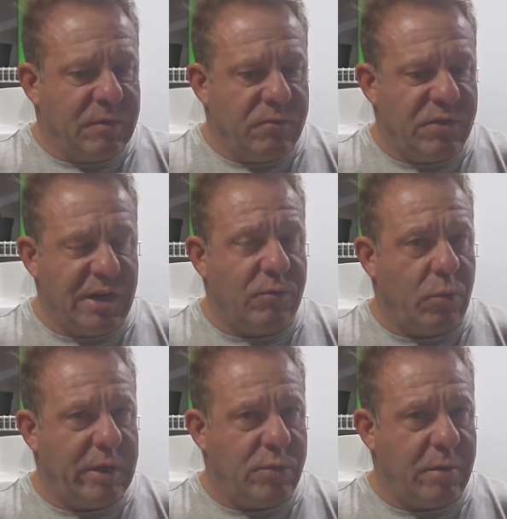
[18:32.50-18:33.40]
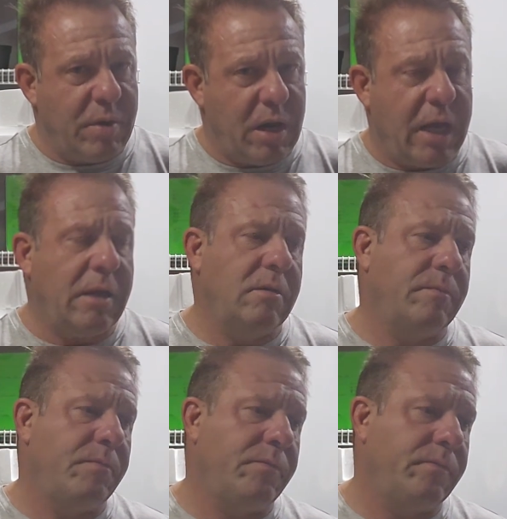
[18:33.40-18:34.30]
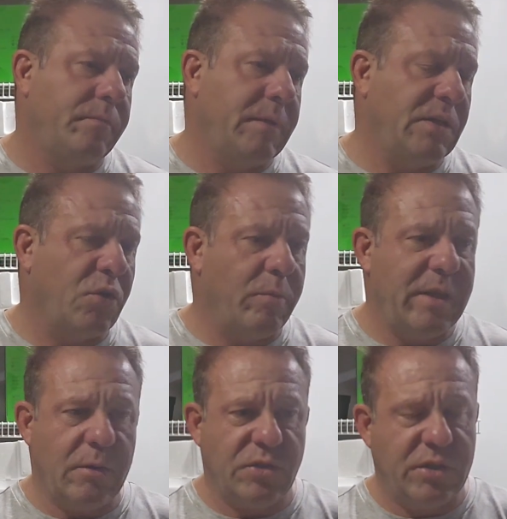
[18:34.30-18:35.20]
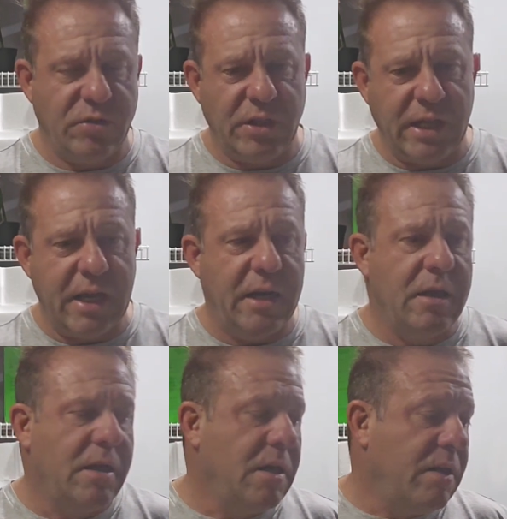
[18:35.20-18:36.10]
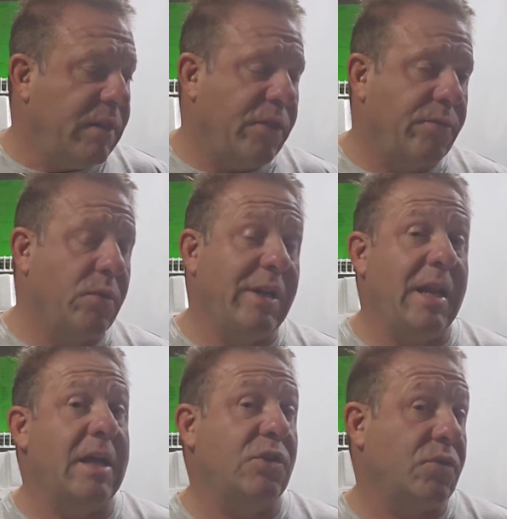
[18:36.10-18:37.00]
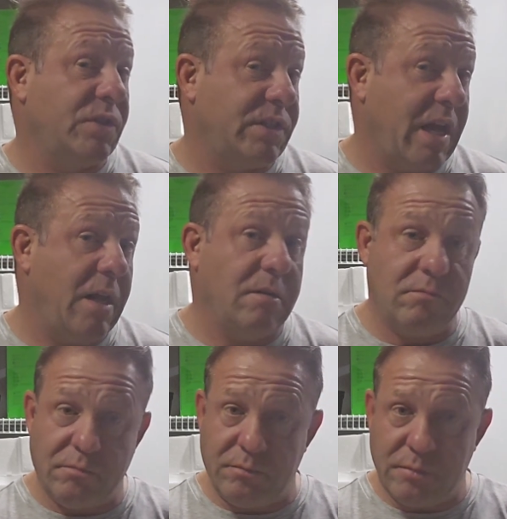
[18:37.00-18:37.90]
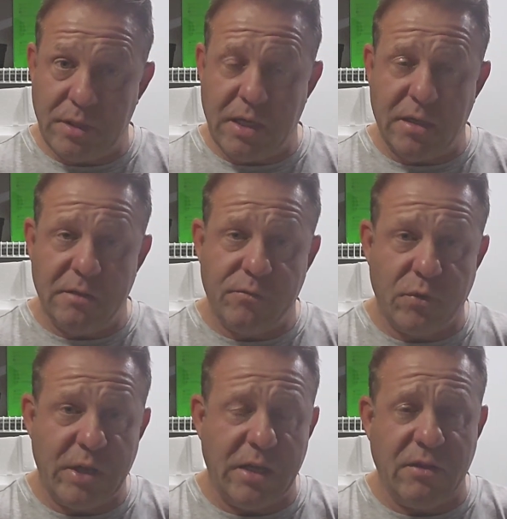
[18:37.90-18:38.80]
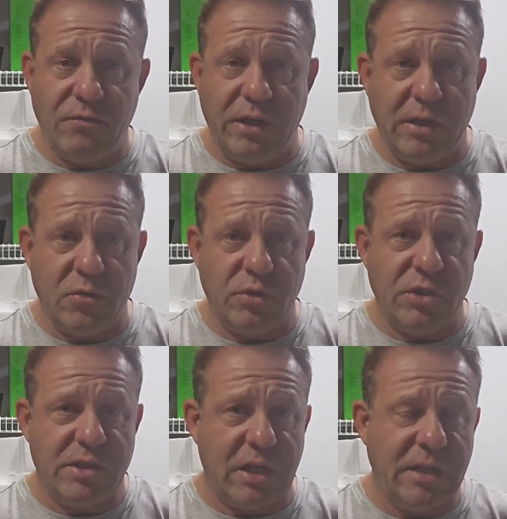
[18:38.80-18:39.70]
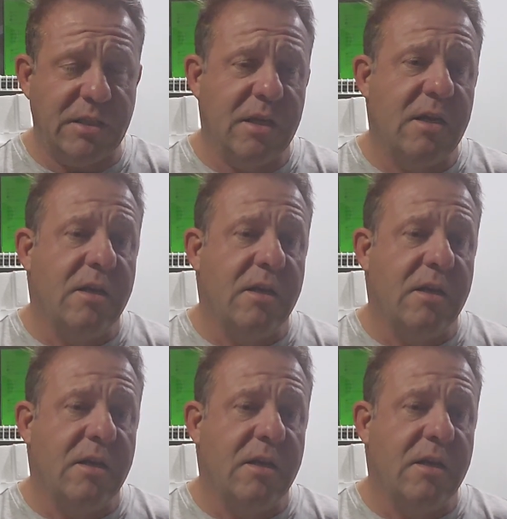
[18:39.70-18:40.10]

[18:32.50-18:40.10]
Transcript: Several weeks went by. They told me they were still delayed. They threw in an extra set for the inconvenience, which is nice.